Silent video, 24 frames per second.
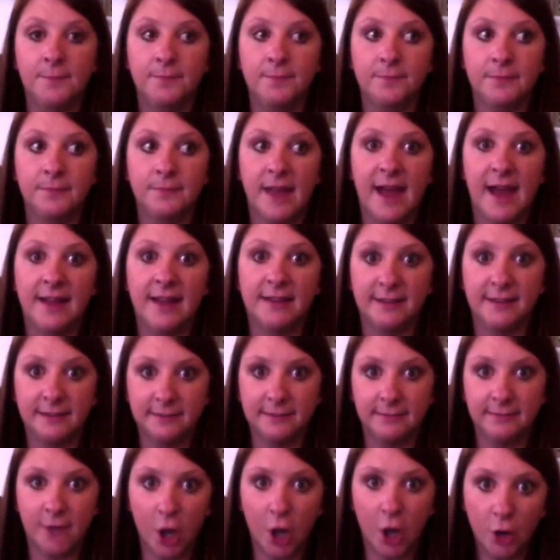at the
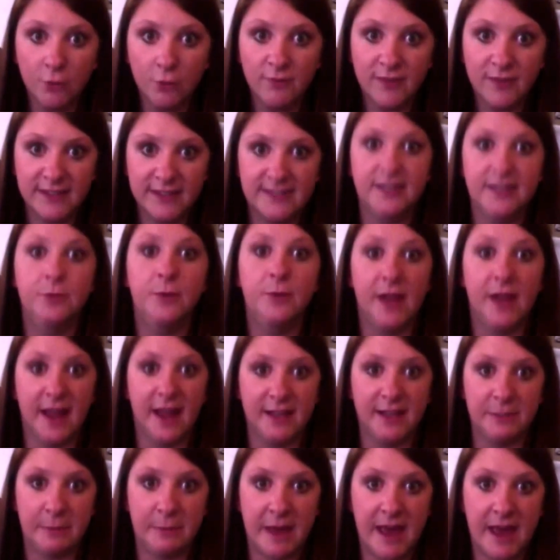home visit we
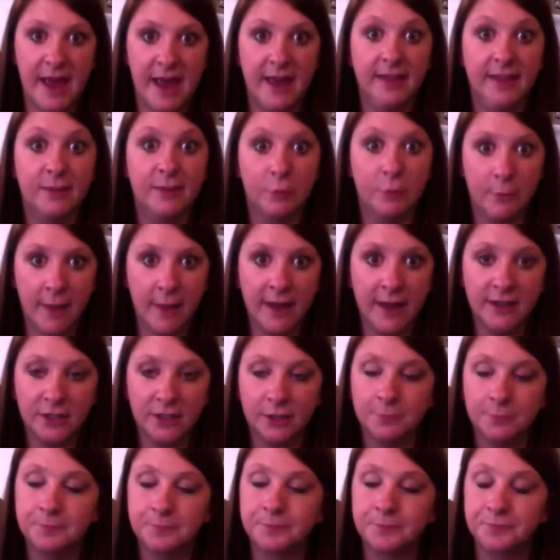had to pay the
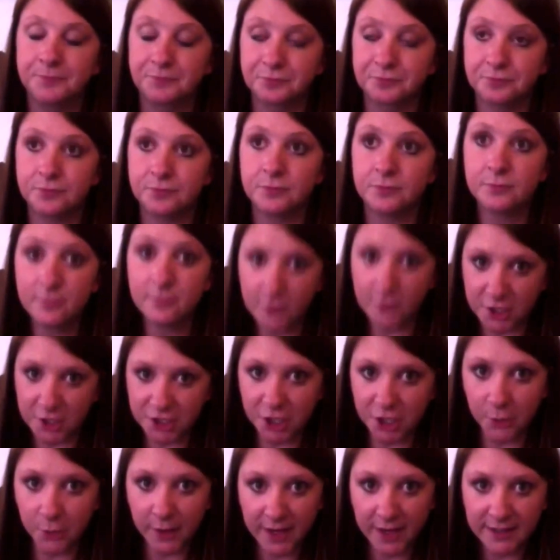remainder.
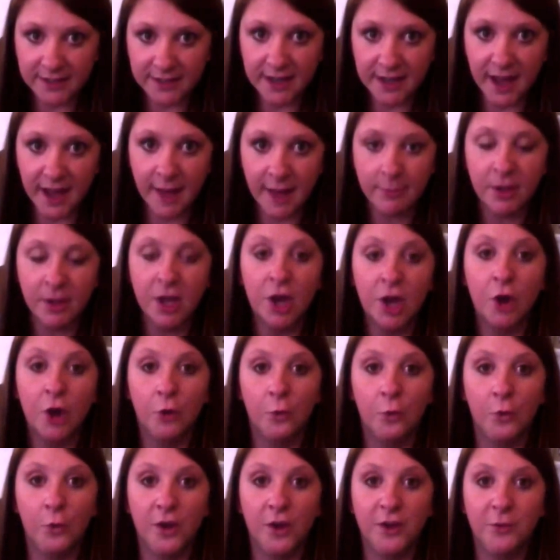So we ended up,
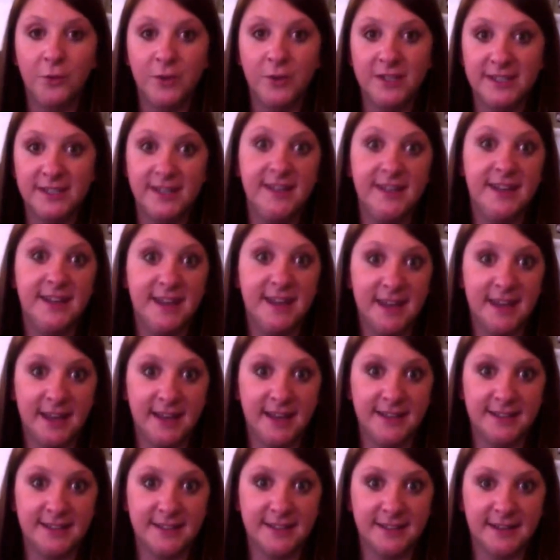when we did
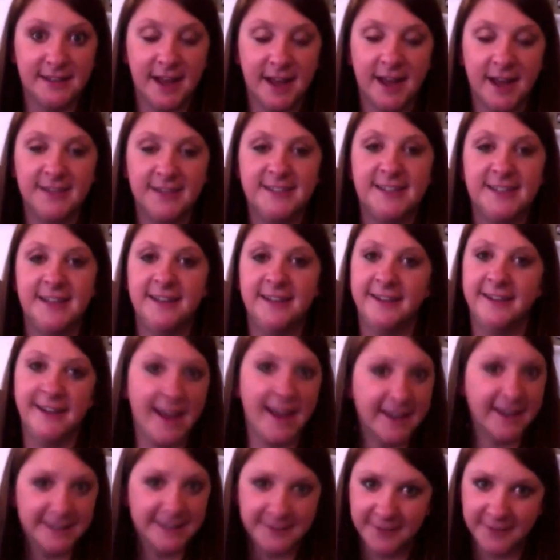get Hudson the
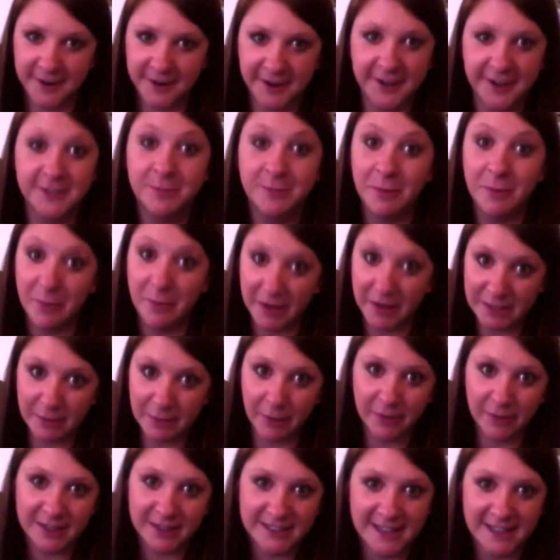next, because we picked him up
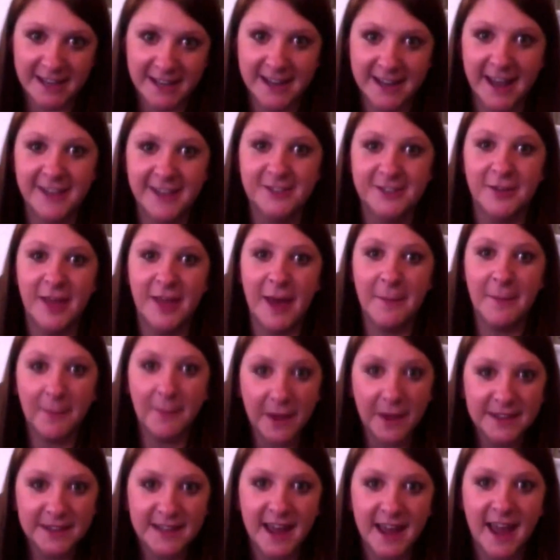on a Sunday, so that
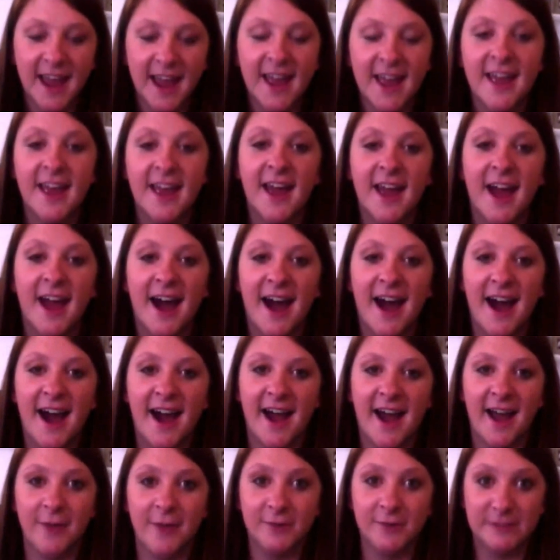Monday
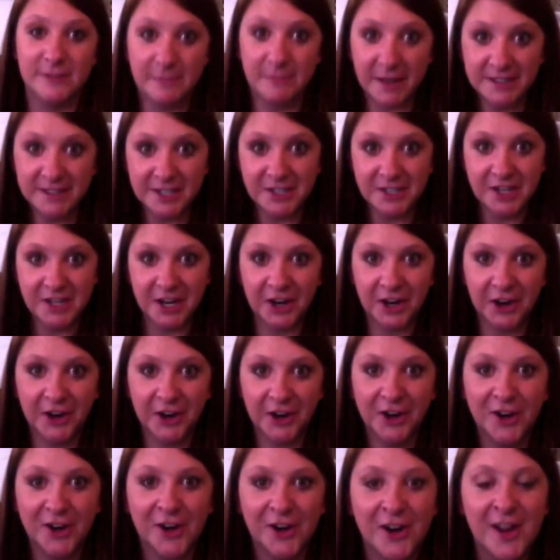I was messaging
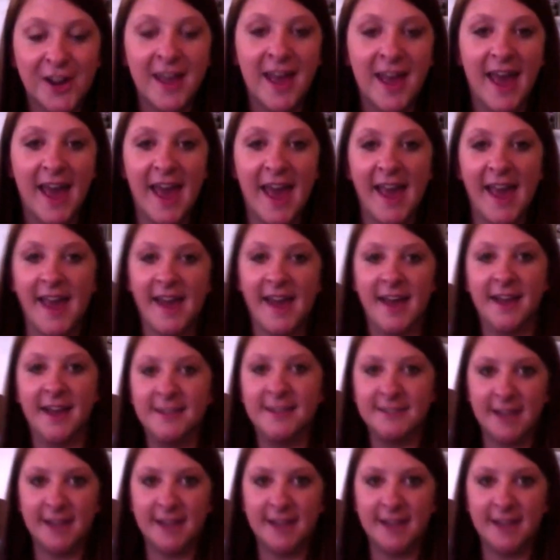her and